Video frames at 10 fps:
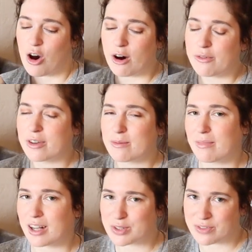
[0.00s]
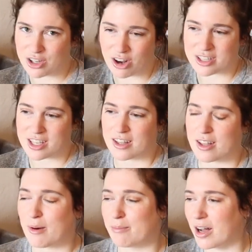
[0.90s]
often much
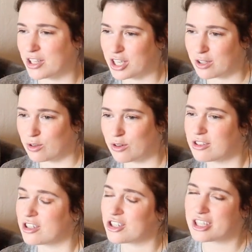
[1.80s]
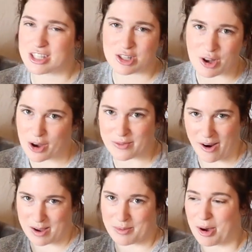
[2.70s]
forgotten, much ignored. She's not
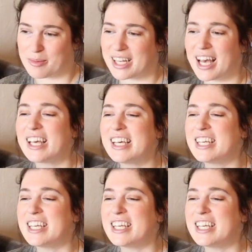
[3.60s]
very popular.